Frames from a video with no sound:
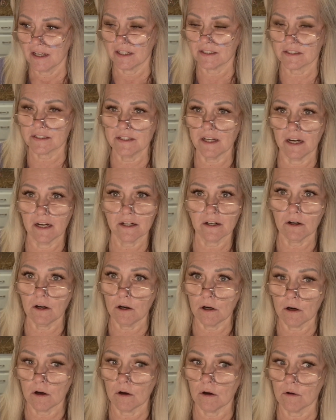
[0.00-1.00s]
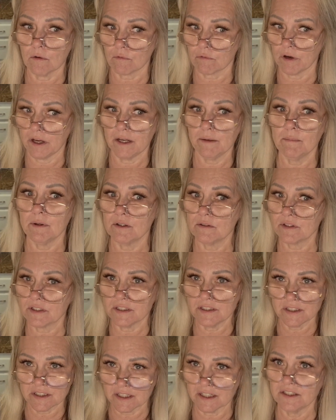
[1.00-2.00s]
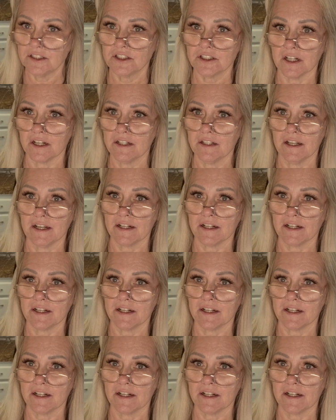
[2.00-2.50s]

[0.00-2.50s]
it's not all rainbows and sunshine.